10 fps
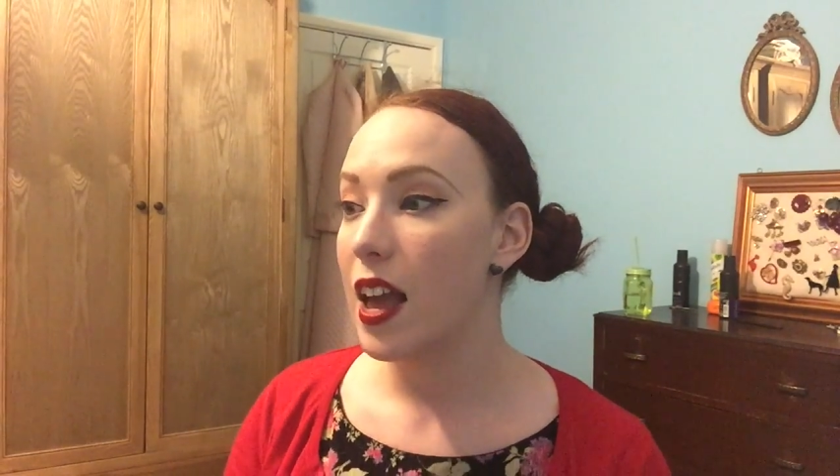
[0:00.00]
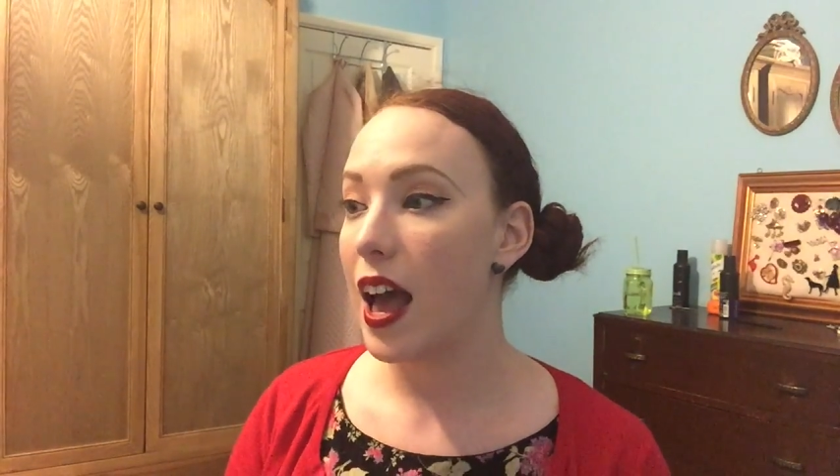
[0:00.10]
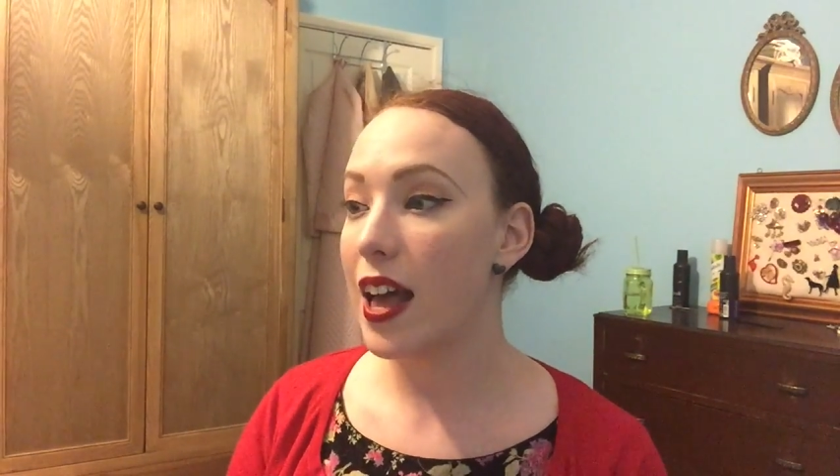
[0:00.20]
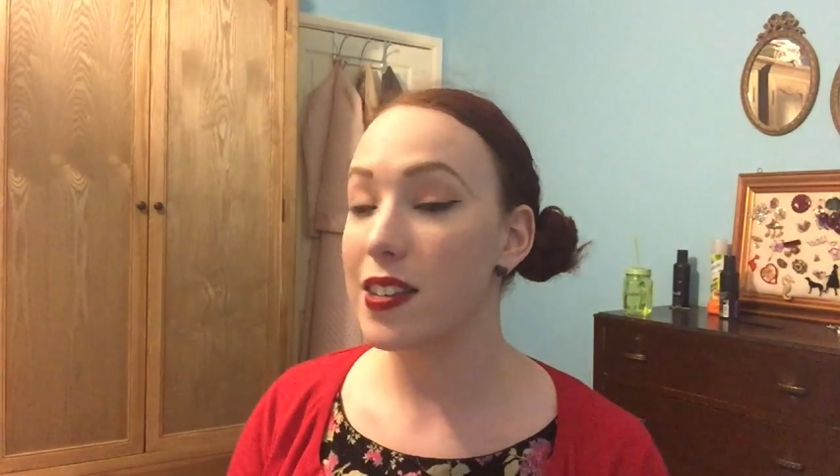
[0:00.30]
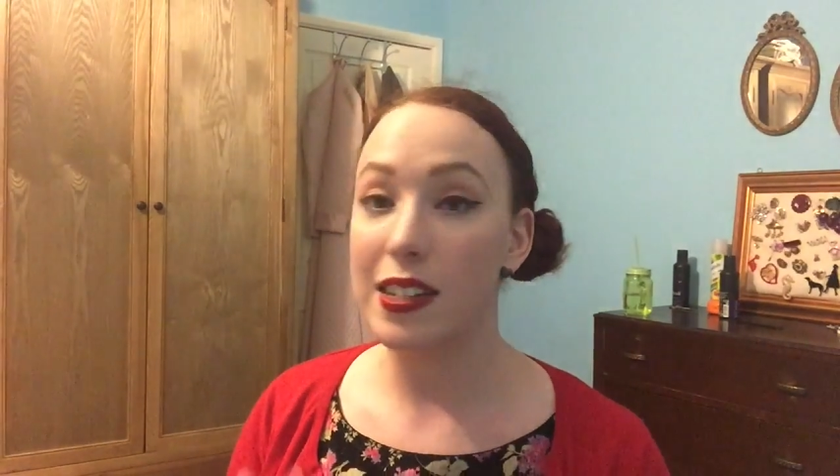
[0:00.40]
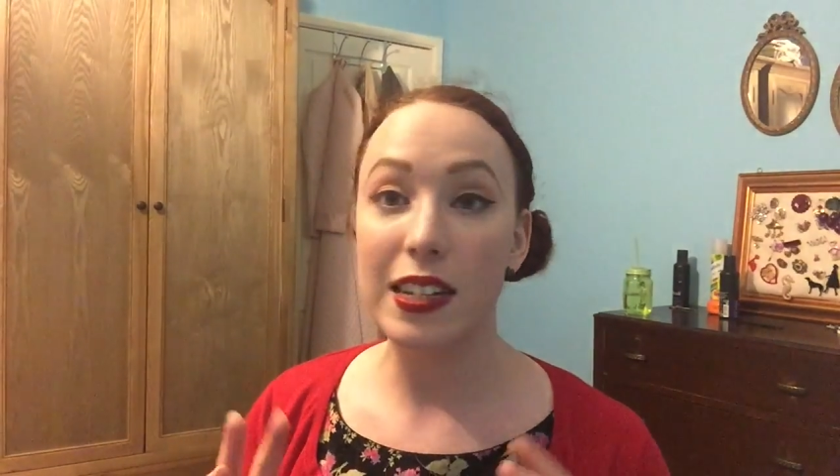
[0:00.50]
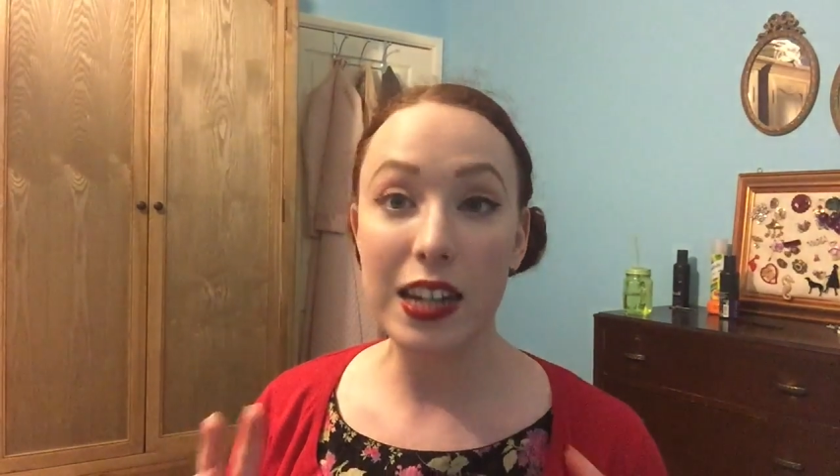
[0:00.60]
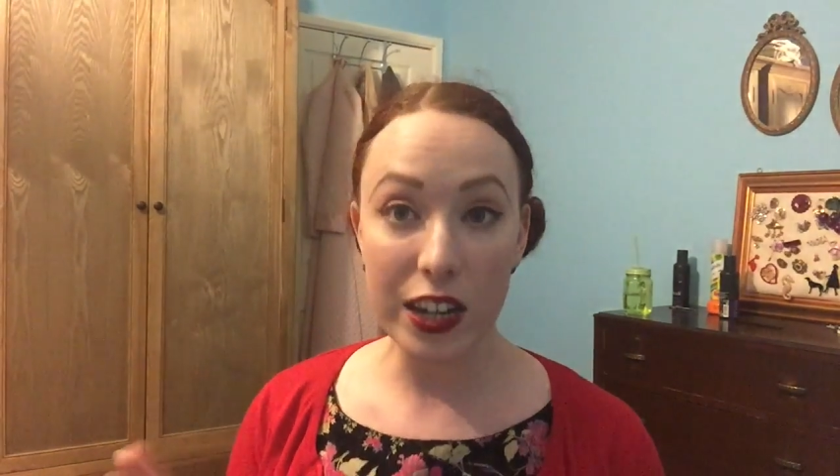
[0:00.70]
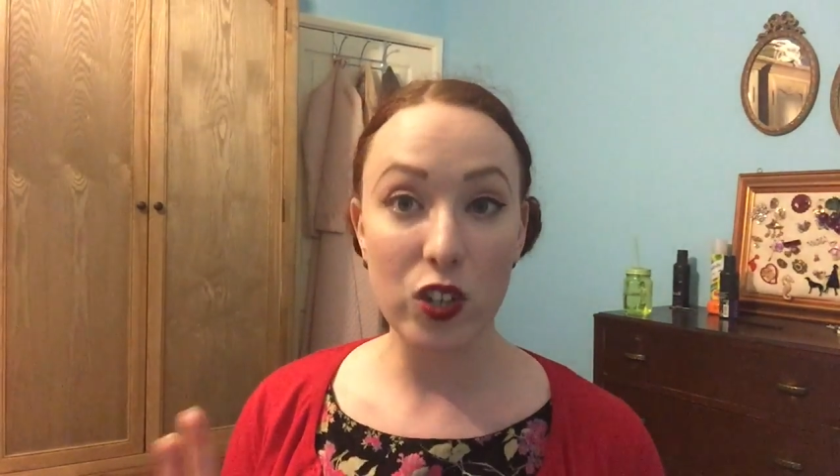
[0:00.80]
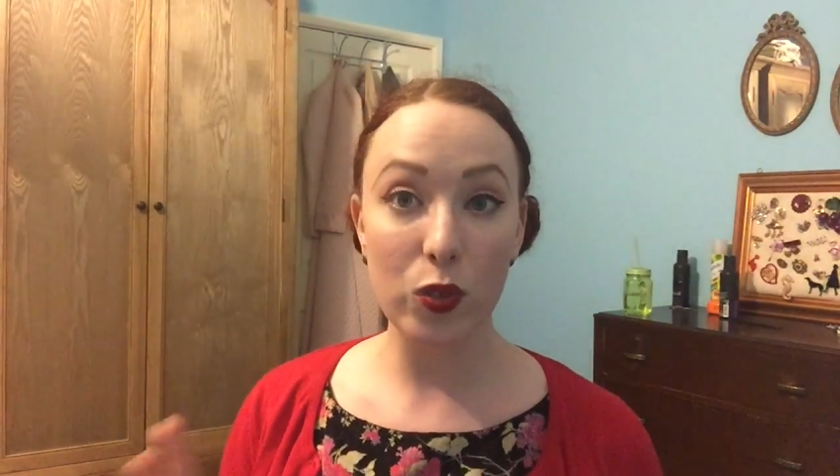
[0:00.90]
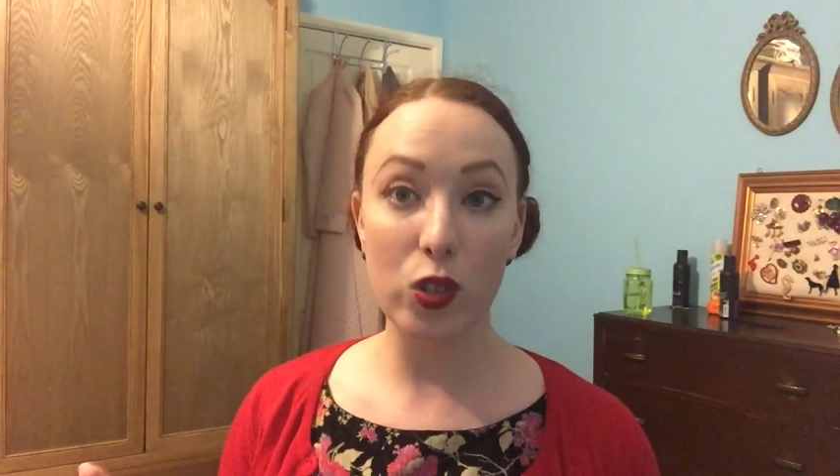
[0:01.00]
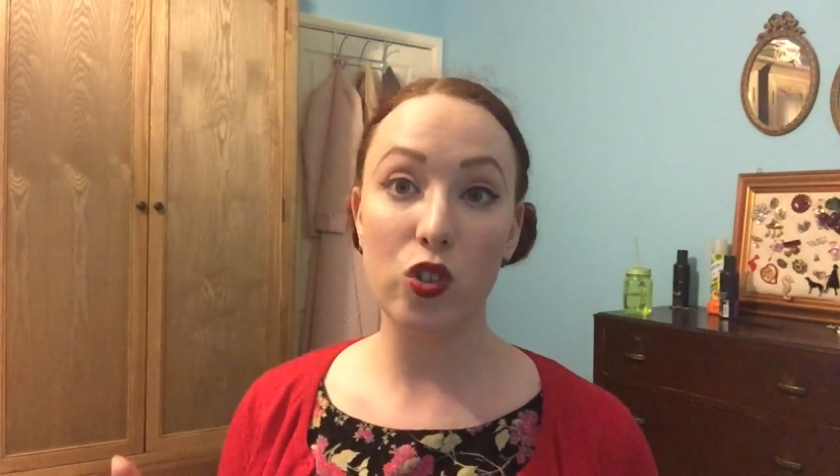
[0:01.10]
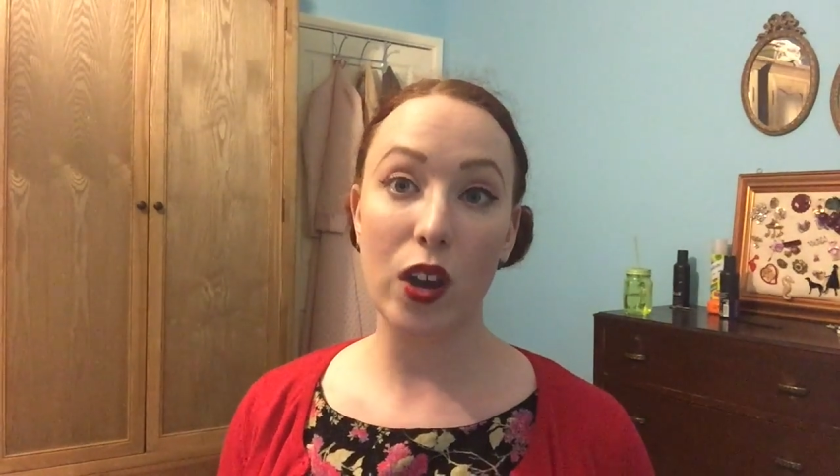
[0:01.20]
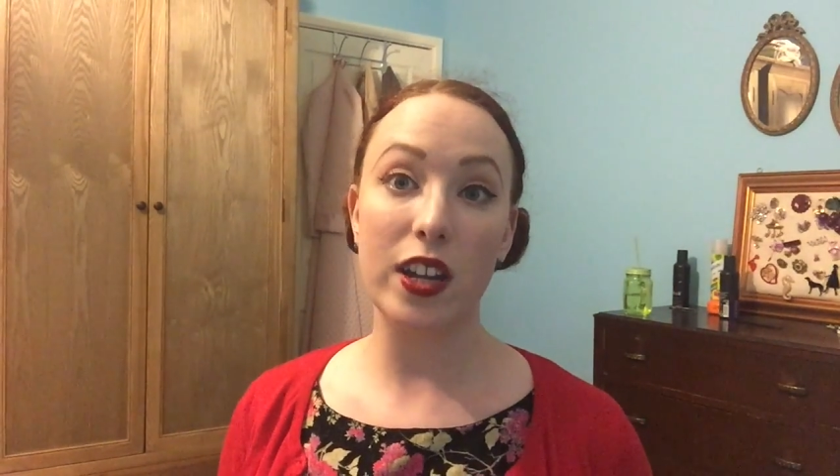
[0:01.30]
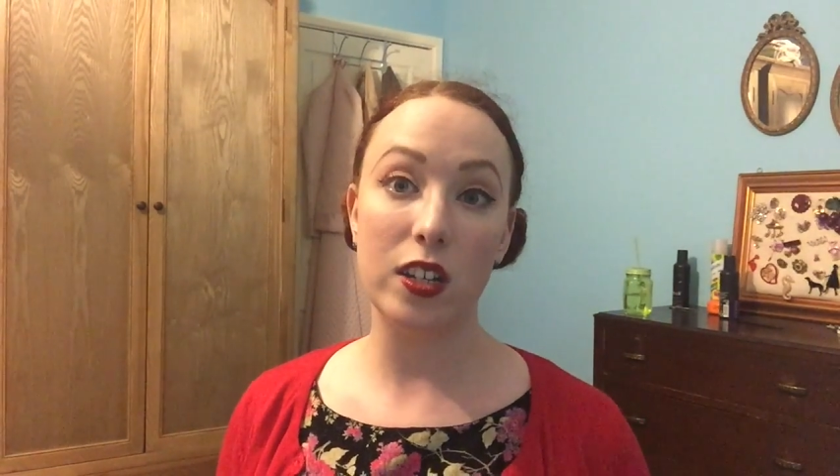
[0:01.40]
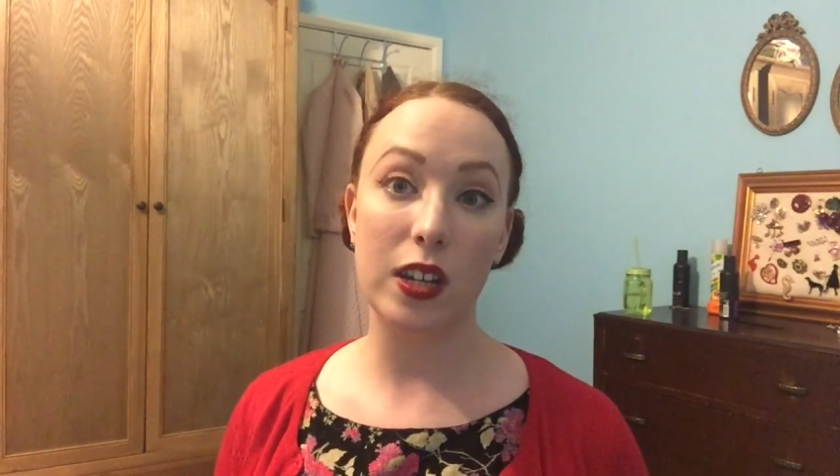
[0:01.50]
as little stretch